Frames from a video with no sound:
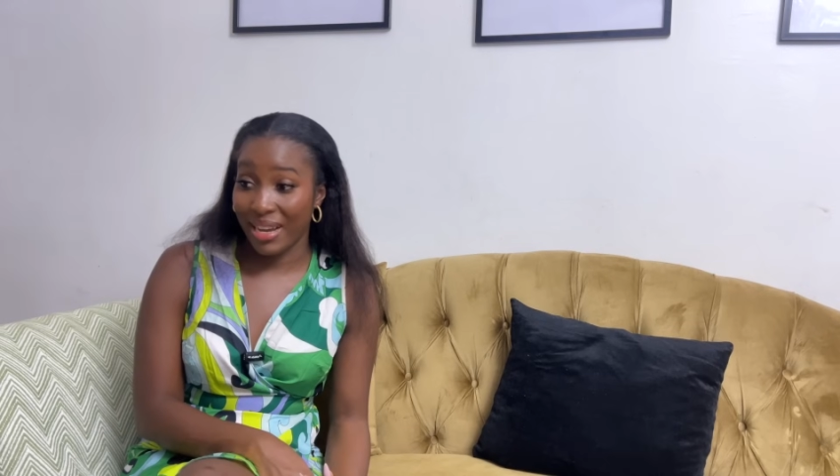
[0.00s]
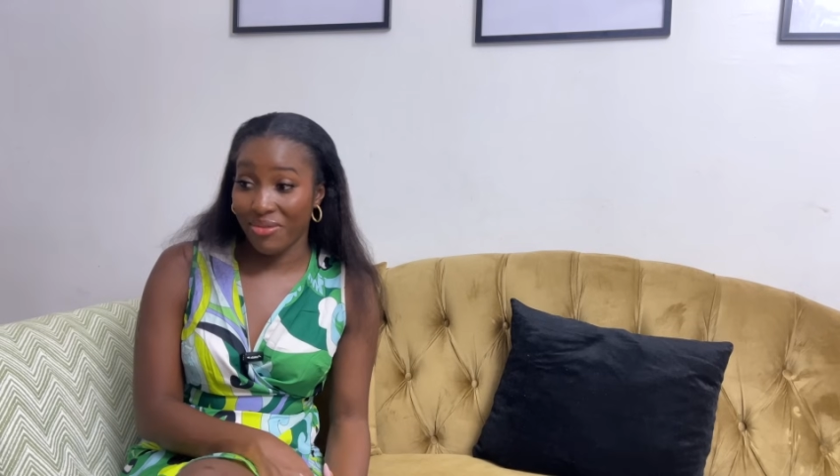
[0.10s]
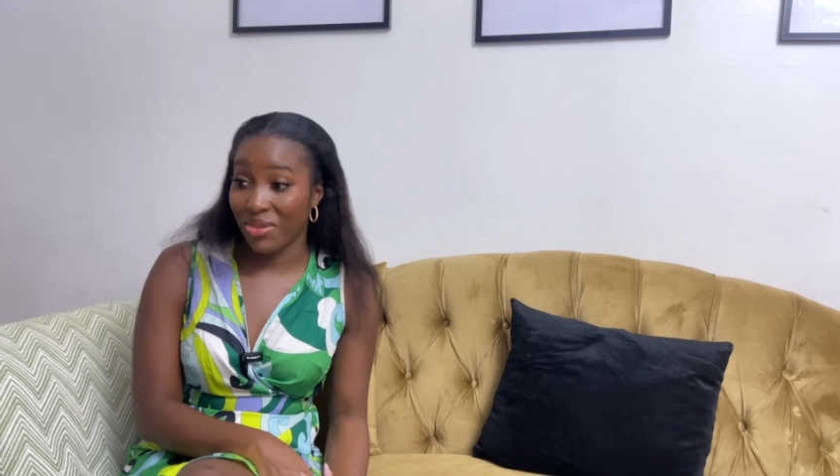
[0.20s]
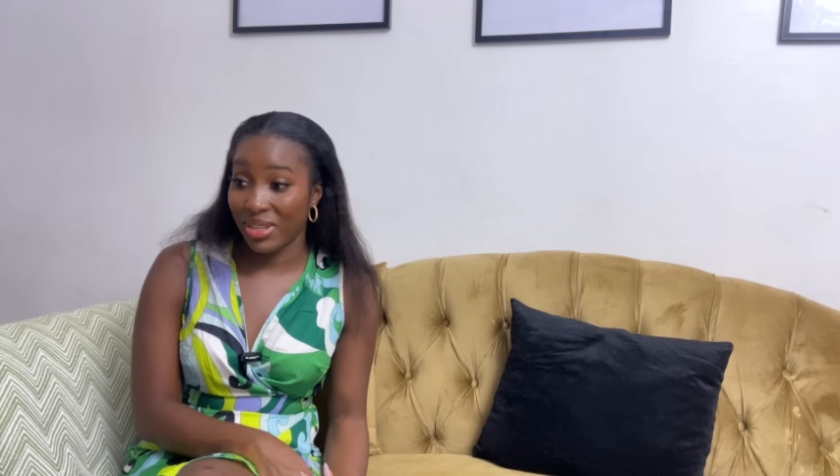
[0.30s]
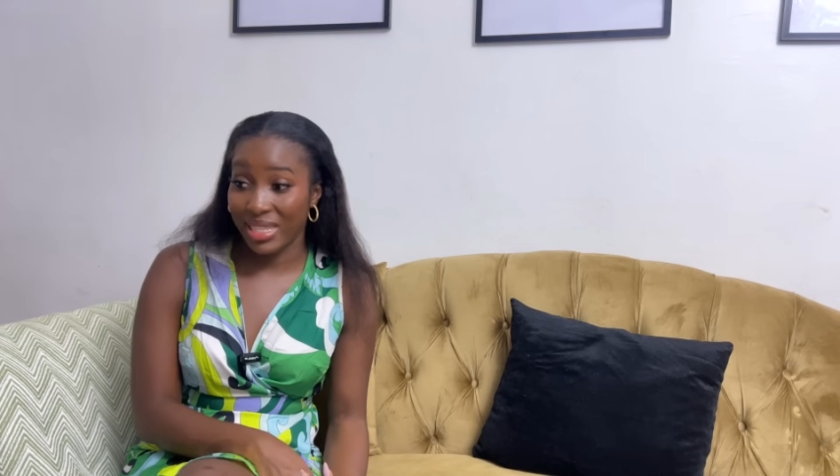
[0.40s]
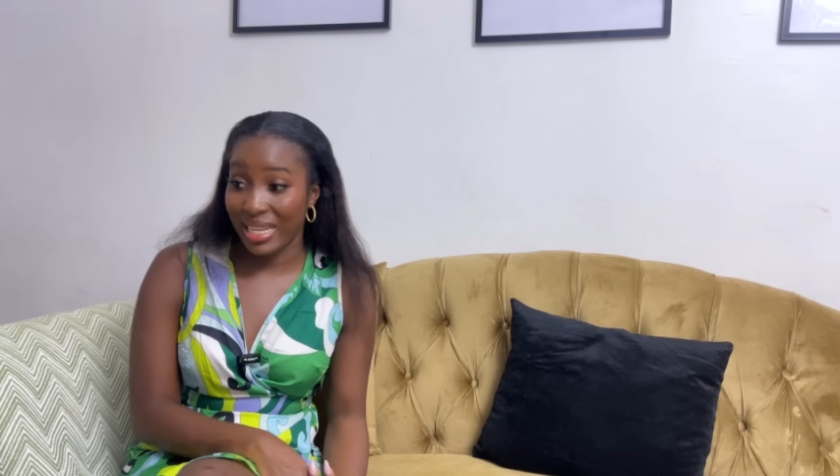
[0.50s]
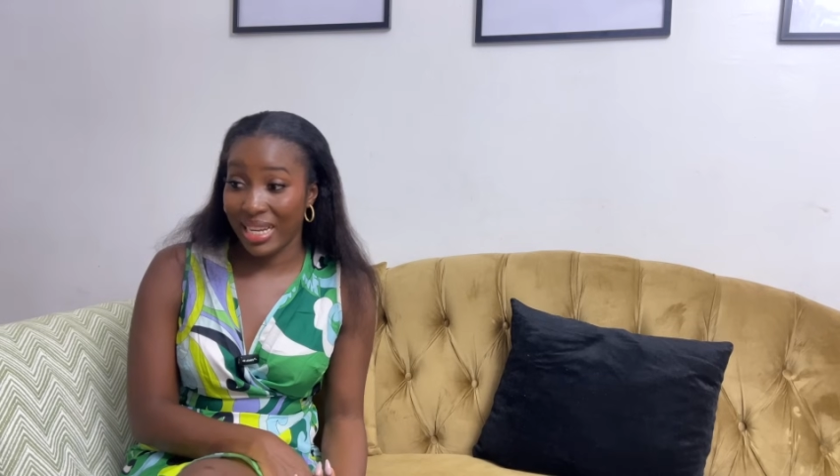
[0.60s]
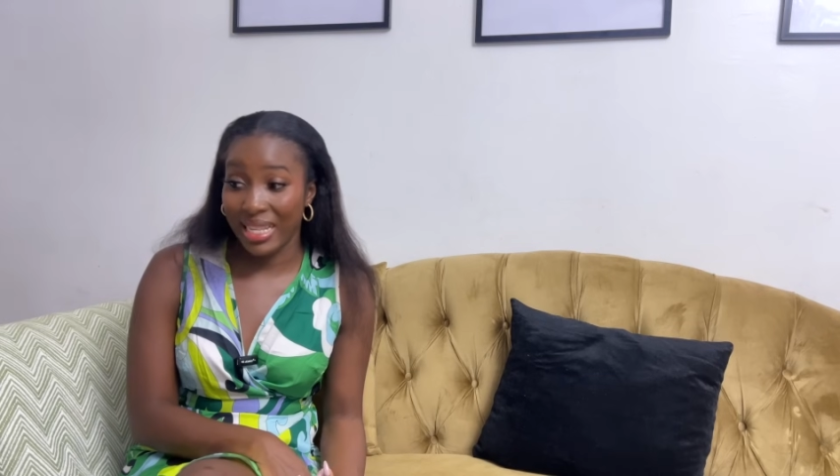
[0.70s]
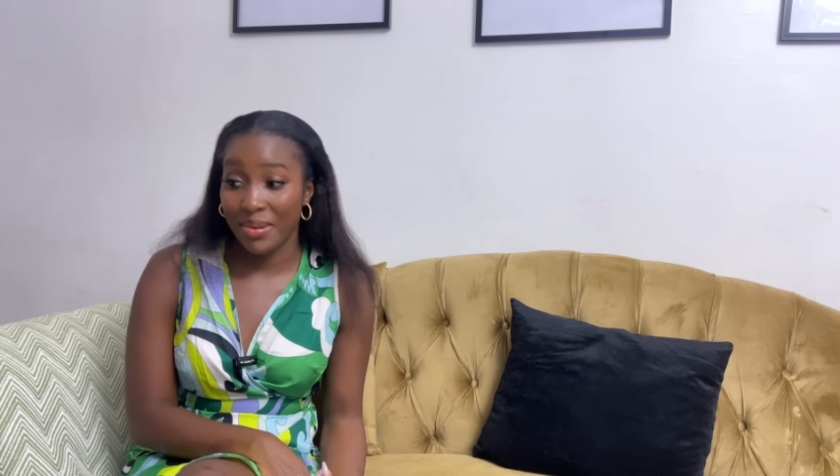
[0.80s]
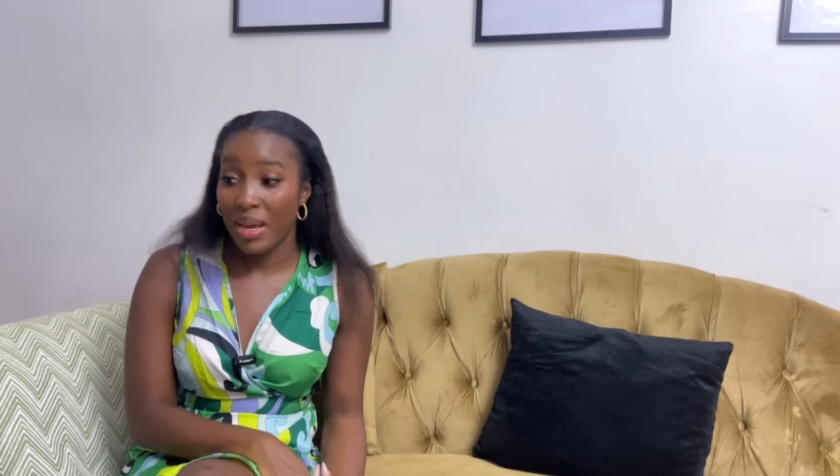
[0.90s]
I've forgotten
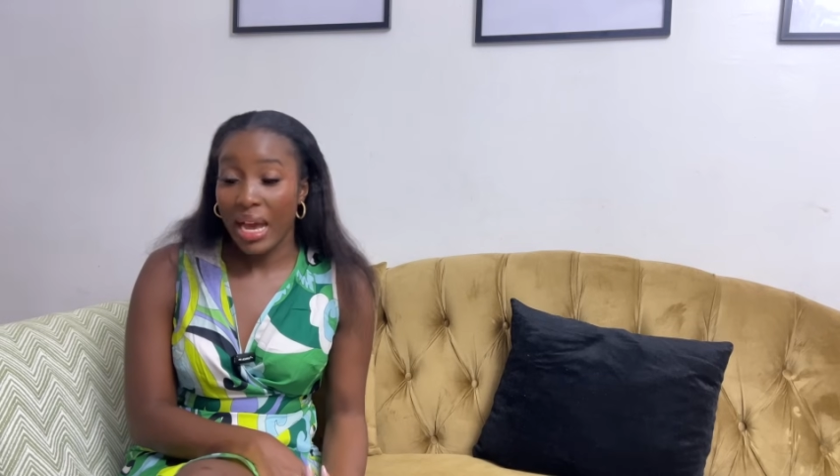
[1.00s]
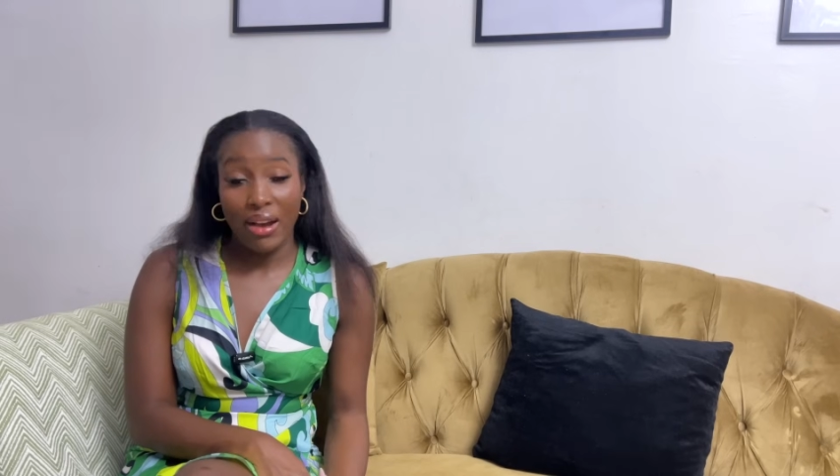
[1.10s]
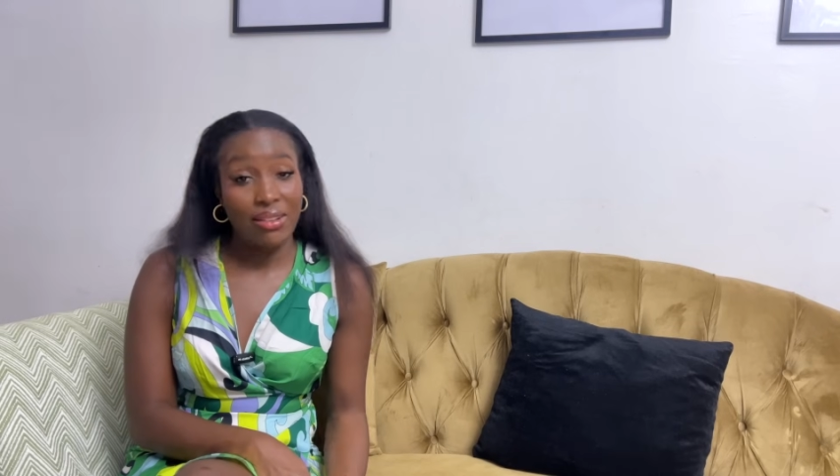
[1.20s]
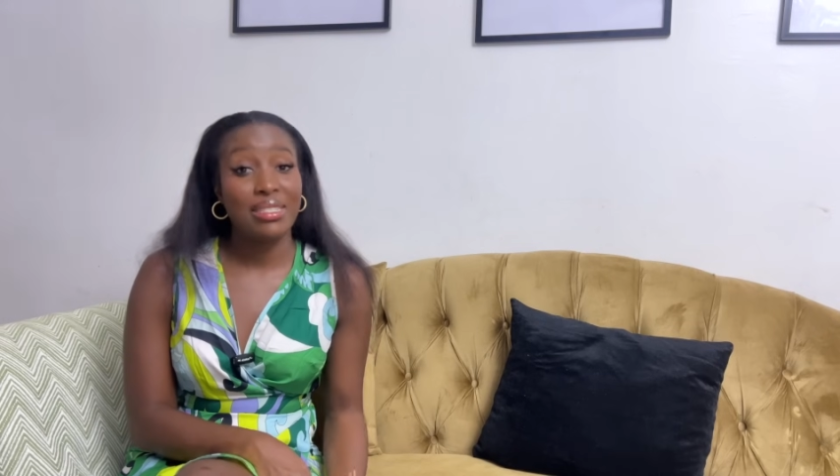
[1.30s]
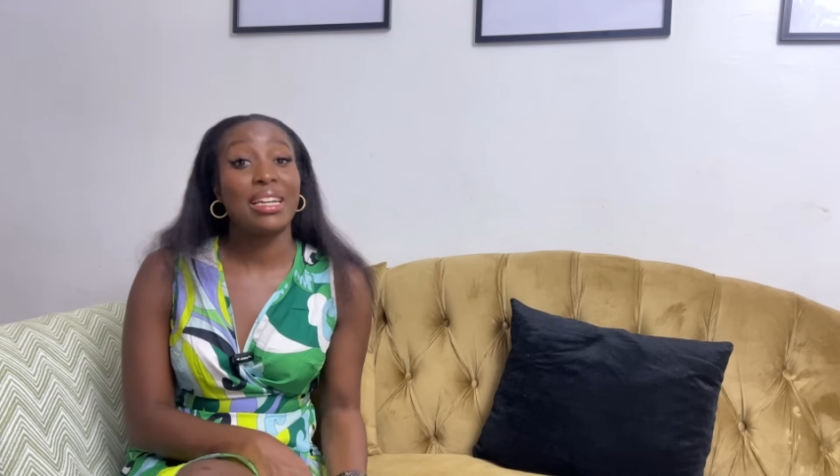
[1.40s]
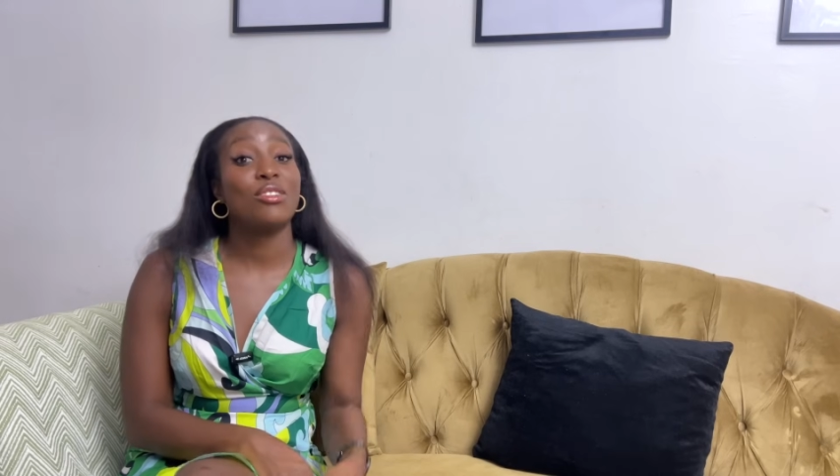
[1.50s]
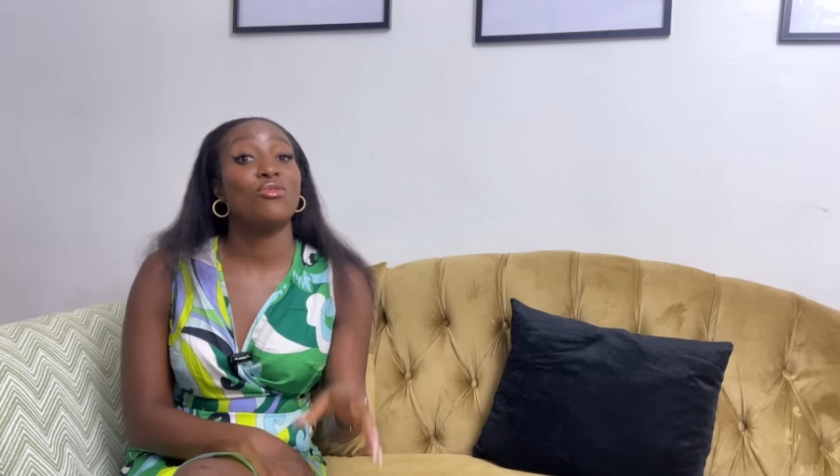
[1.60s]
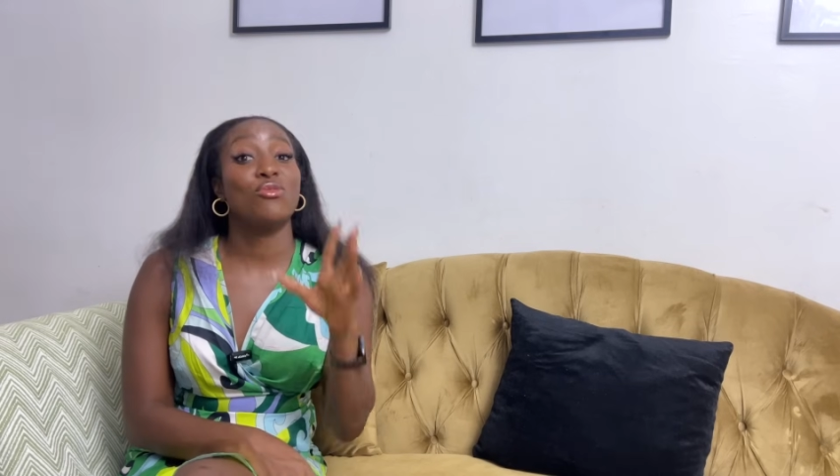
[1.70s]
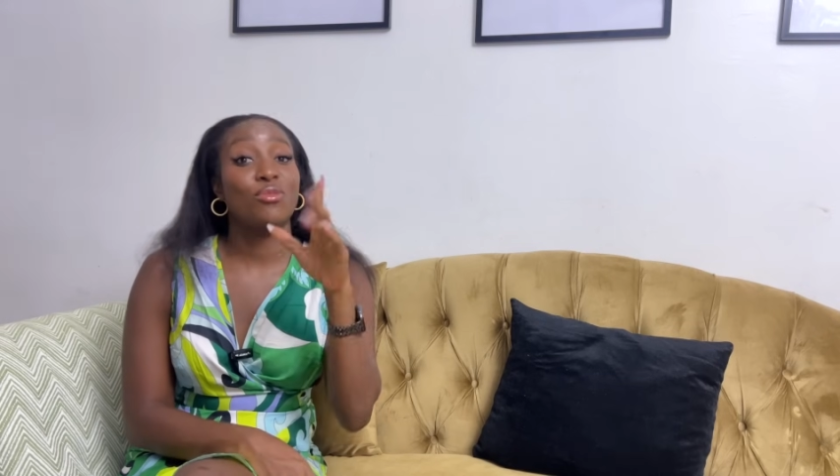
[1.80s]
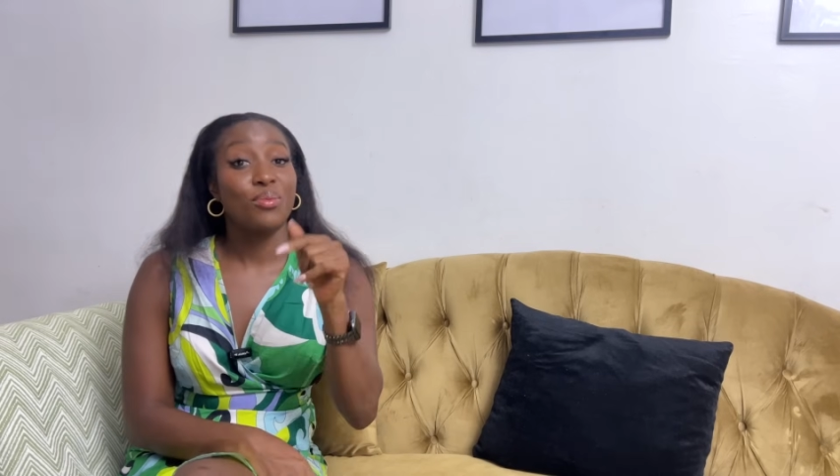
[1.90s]
her name. I was like,
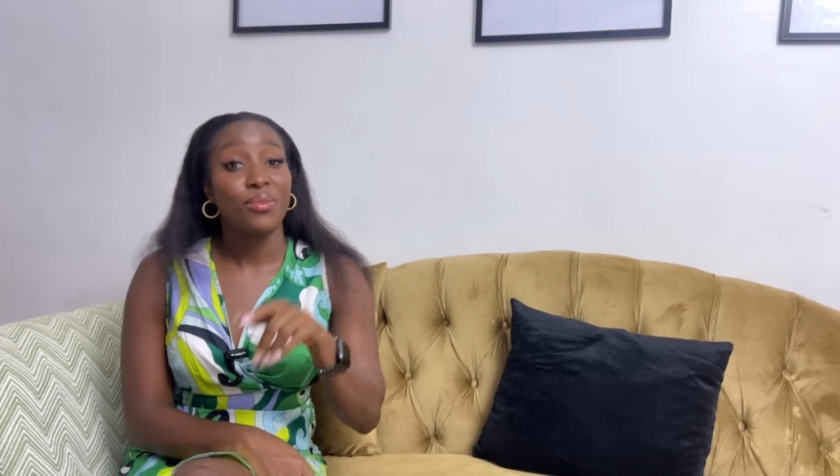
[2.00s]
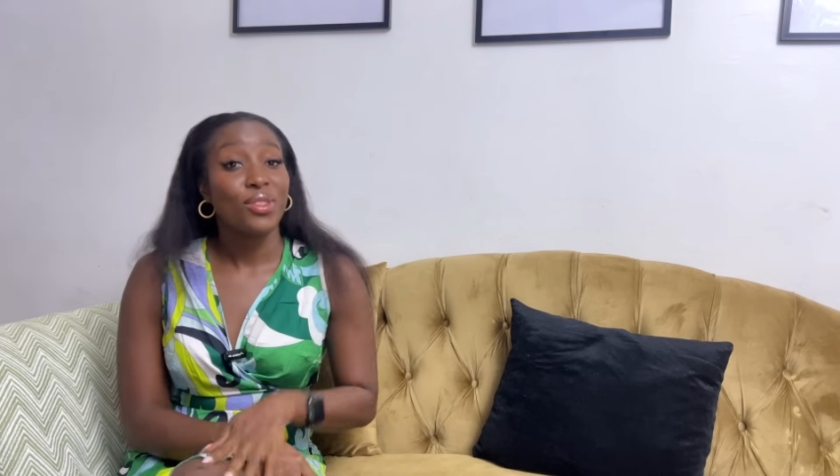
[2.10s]
you